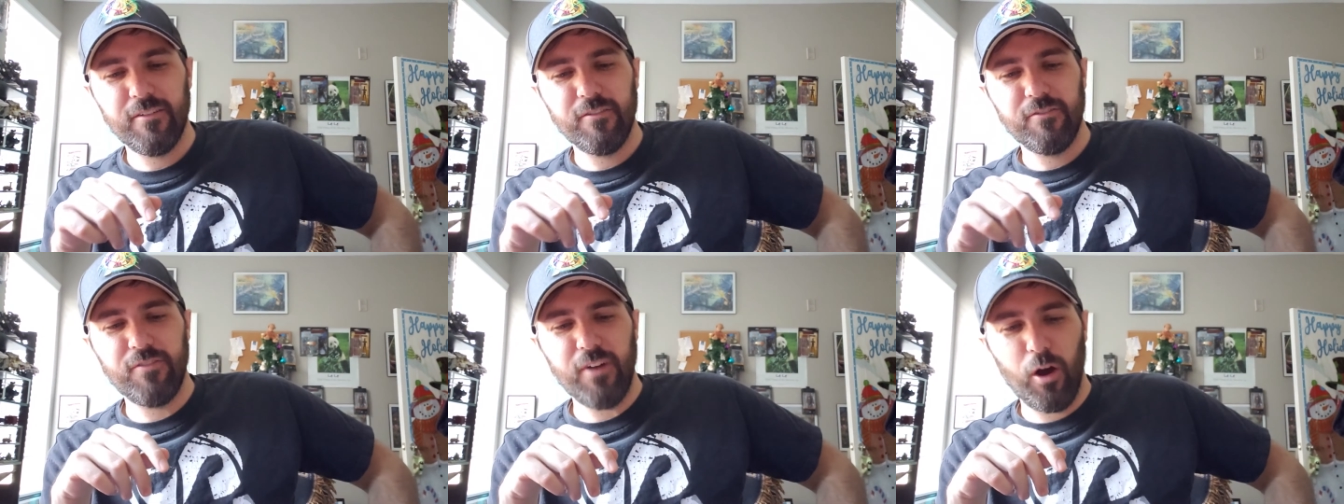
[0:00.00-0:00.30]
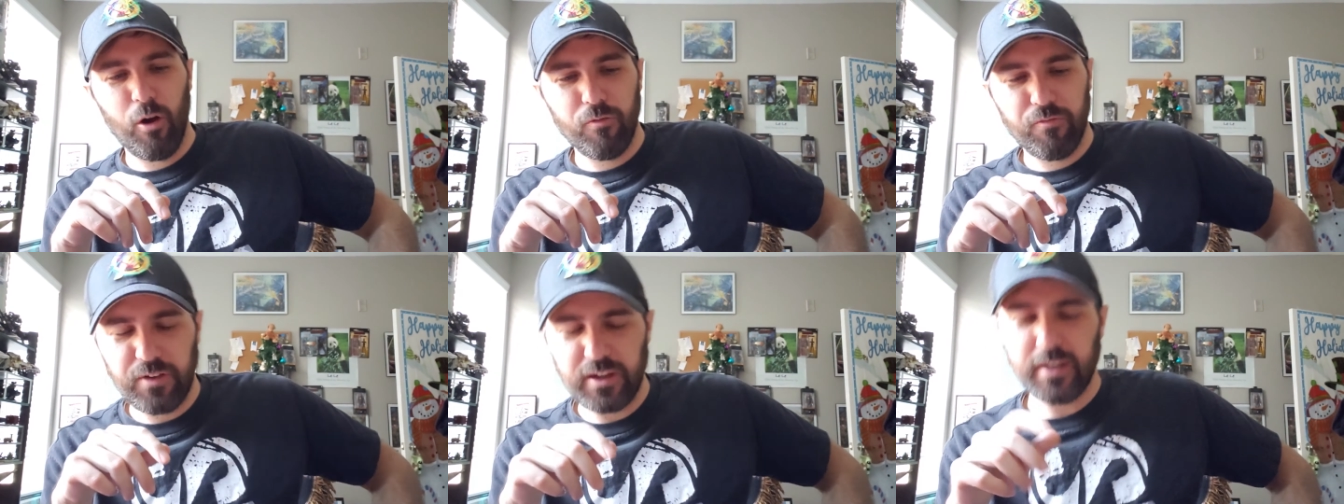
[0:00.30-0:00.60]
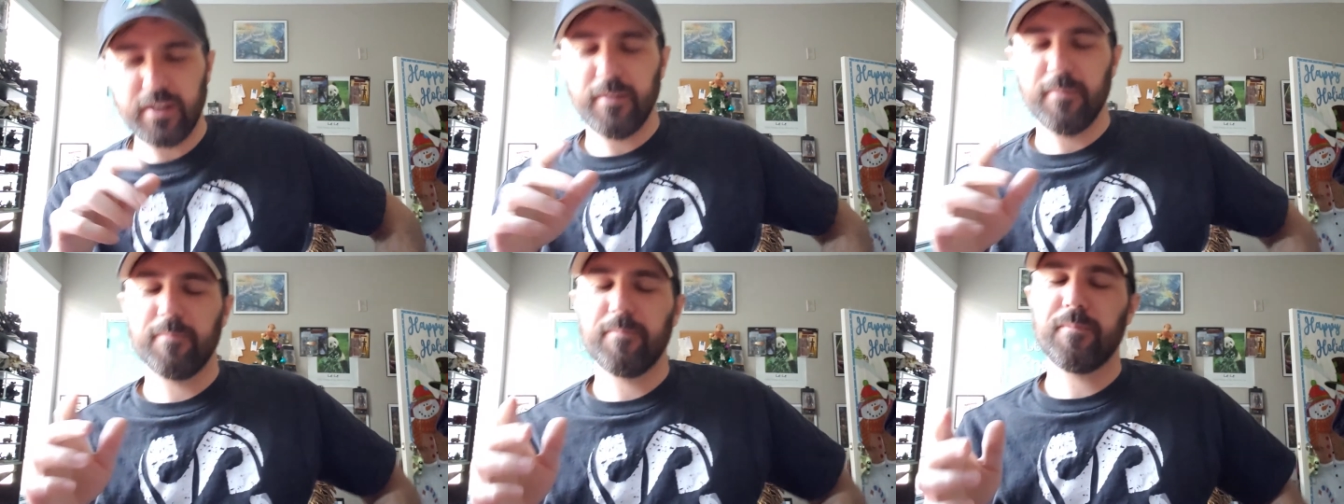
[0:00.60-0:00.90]

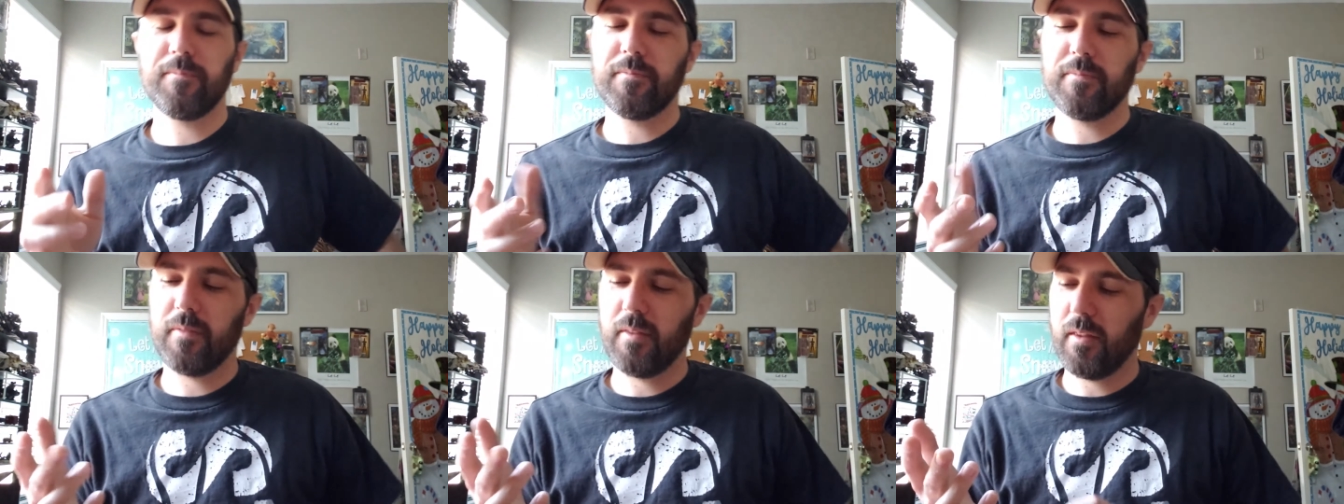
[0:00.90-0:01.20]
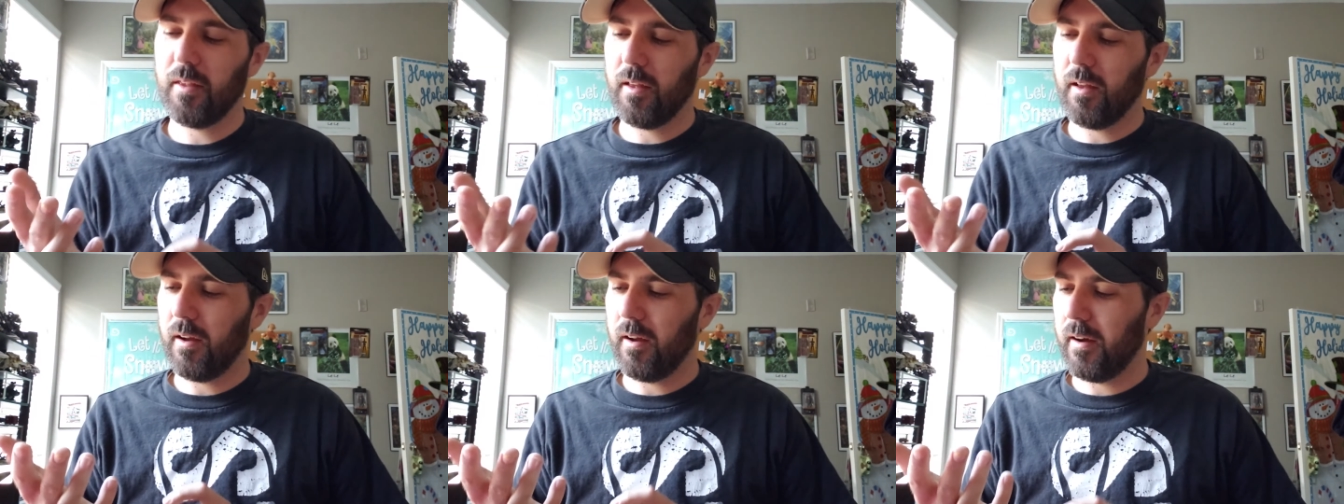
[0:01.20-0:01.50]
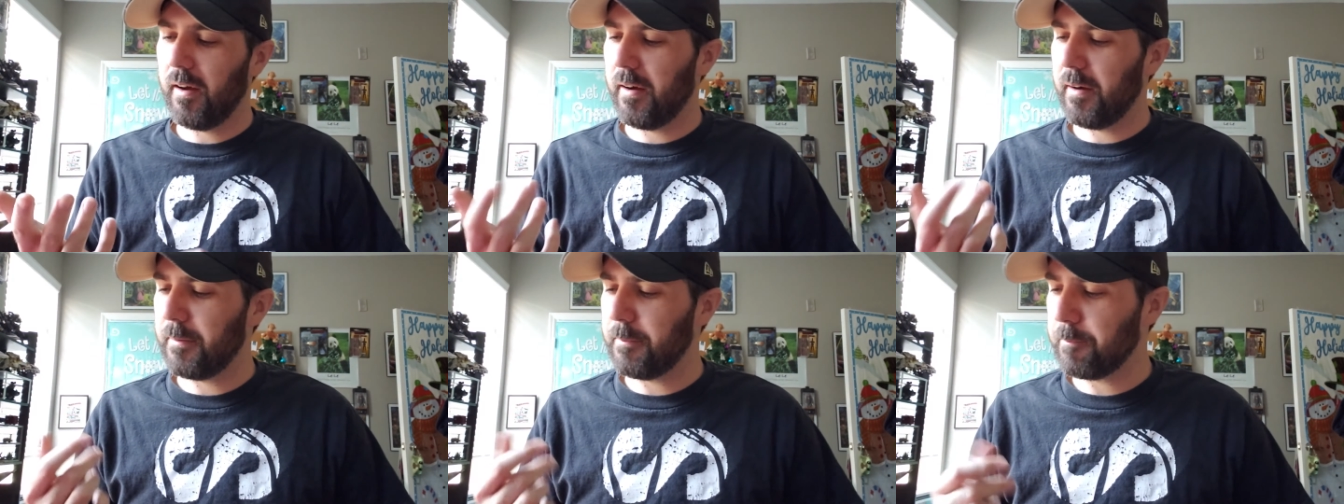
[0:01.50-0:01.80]
Velveeta.
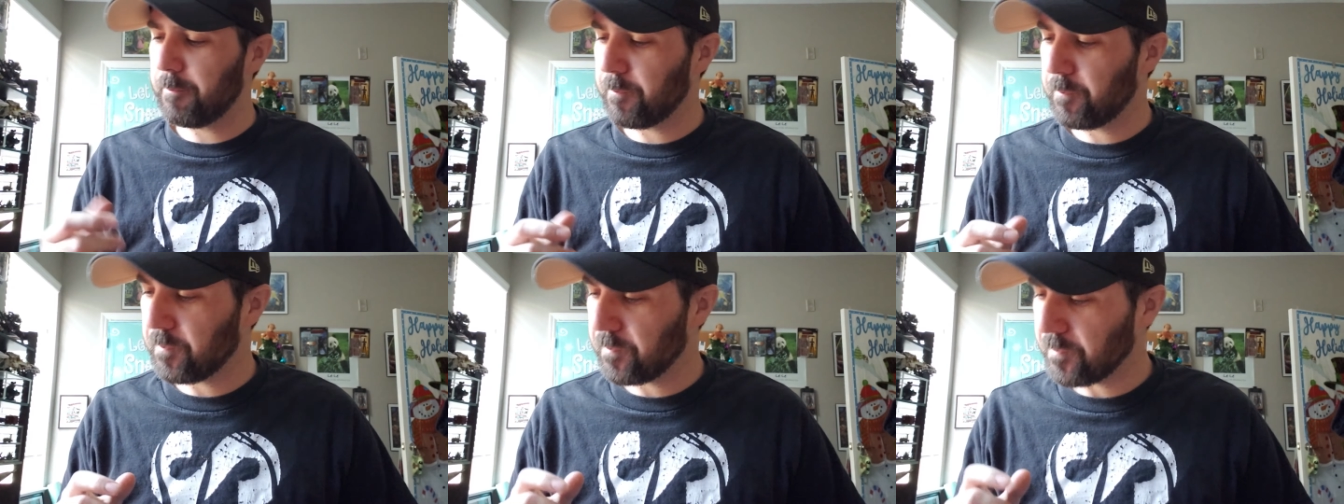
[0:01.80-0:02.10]
To